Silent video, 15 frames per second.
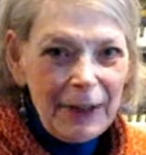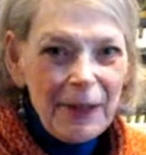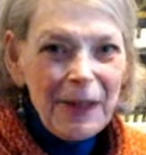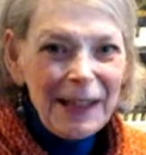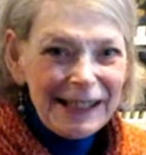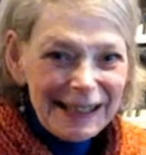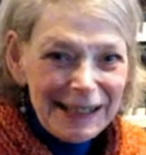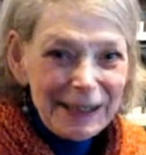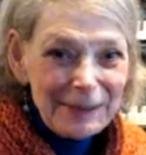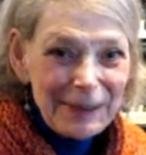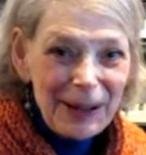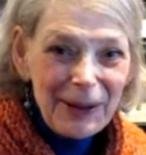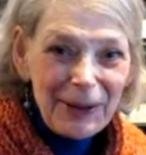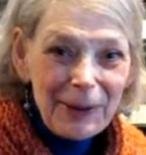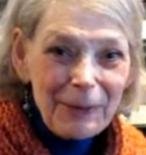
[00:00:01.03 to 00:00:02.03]
This is
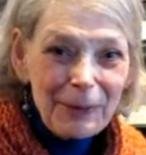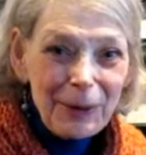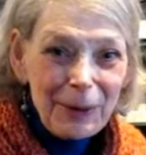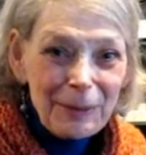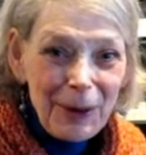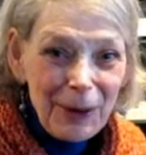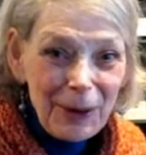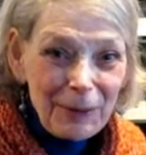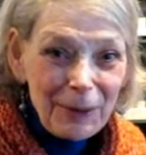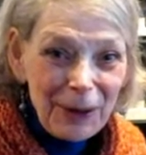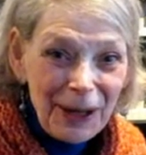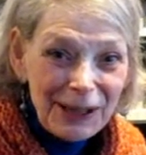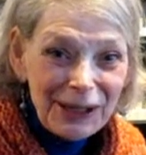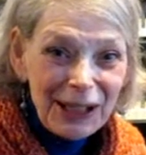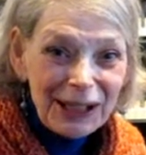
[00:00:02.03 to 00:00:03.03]
about the pro bono
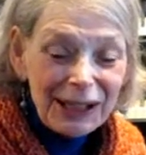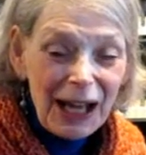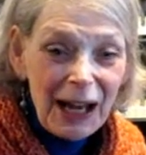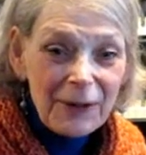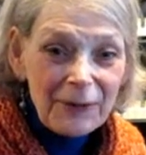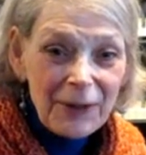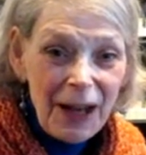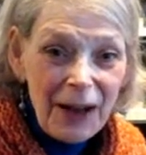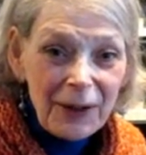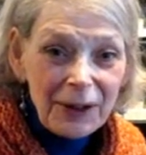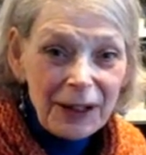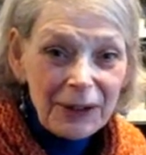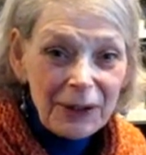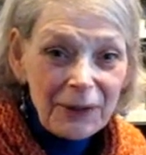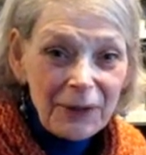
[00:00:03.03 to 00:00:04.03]
project I
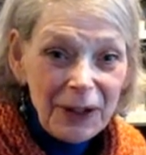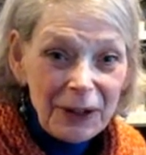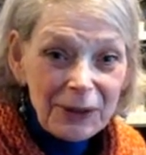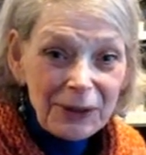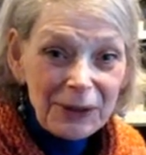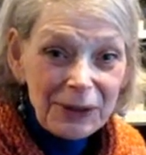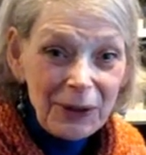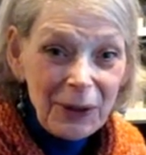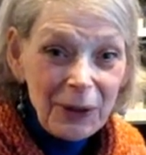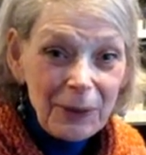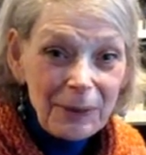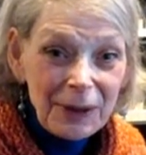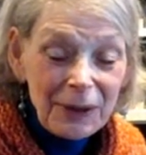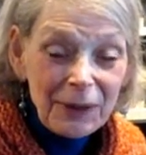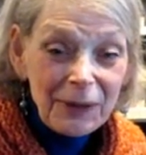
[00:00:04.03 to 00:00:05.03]
found at the Veterans
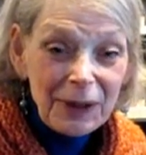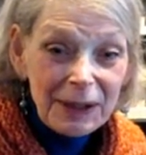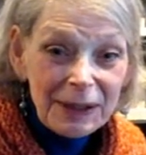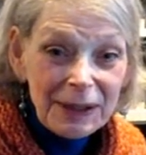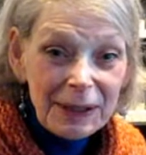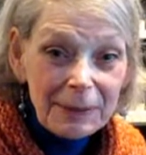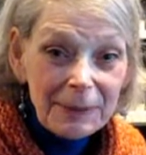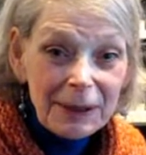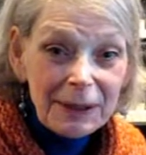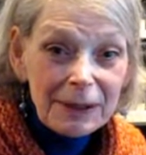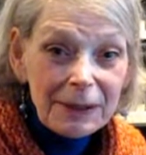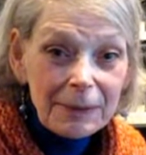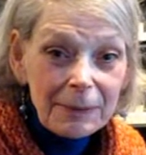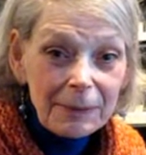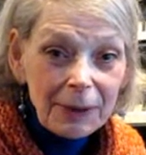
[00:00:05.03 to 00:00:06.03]
Home in the
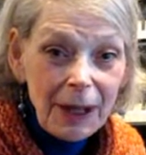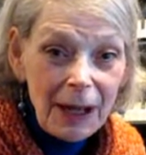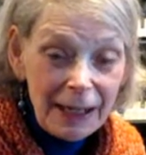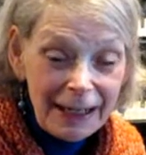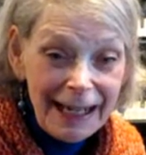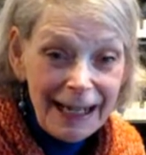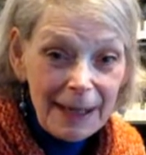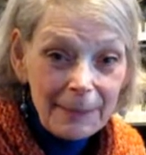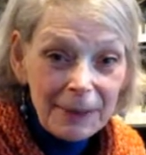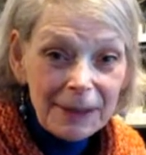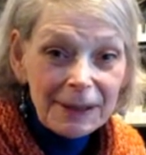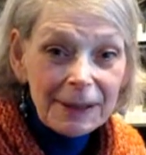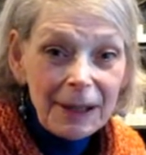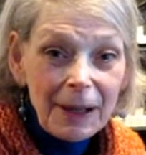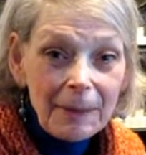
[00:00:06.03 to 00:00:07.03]
Fitzsimons
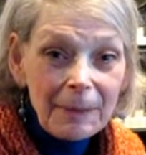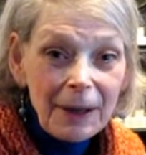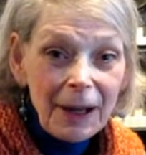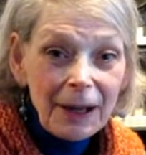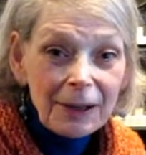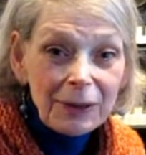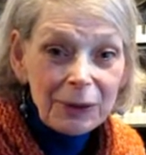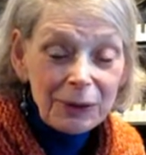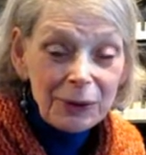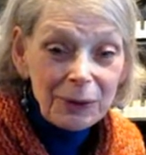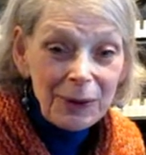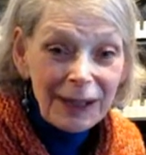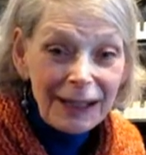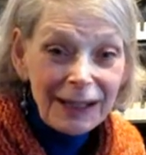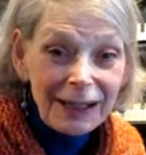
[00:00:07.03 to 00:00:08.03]
campus up on
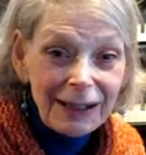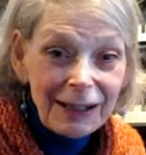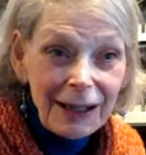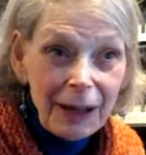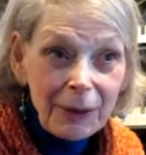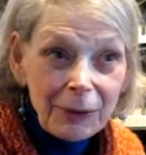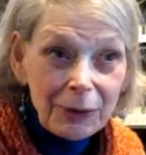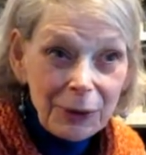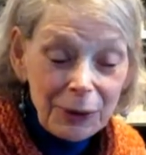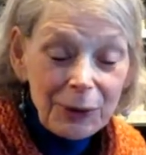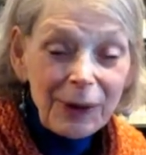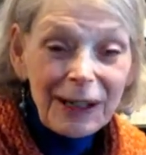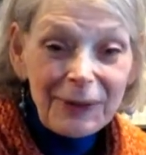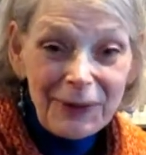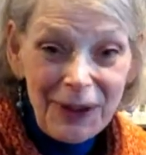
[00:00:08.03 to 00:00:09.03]

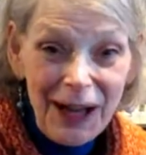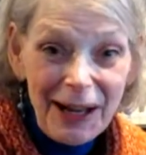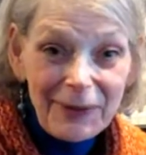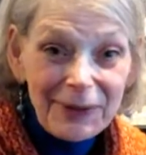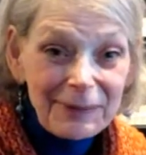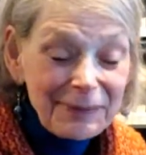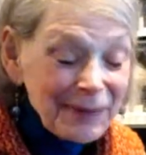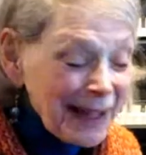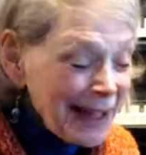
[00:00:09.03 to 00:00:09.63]
225.